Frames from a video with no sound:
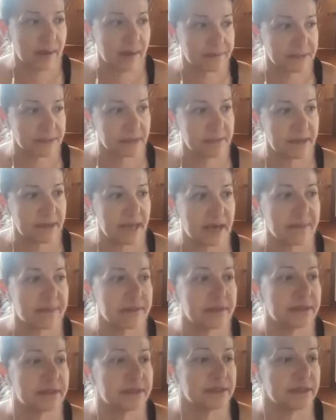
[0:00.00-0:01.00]
up to be
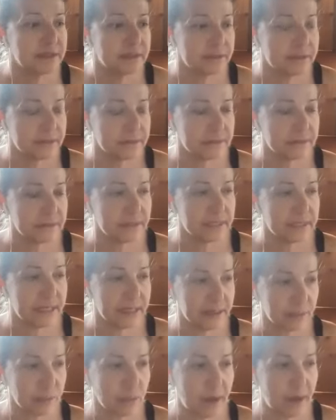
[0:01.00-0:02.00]
able to do
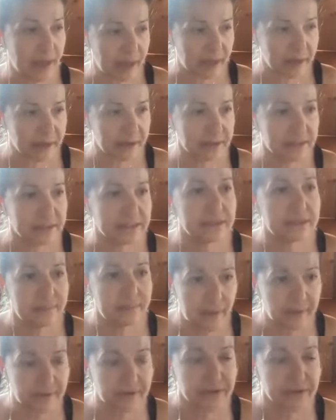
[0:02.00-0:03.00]
it well in
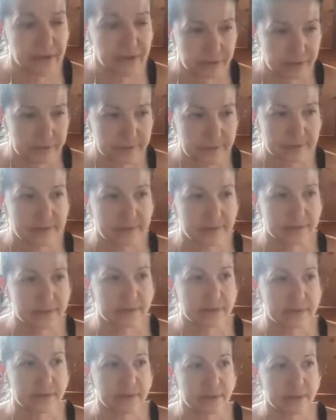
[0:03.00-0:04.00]
smaller
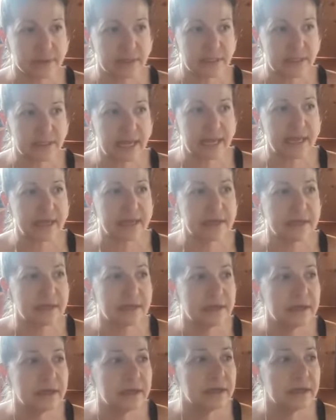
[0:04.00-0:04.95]
doses and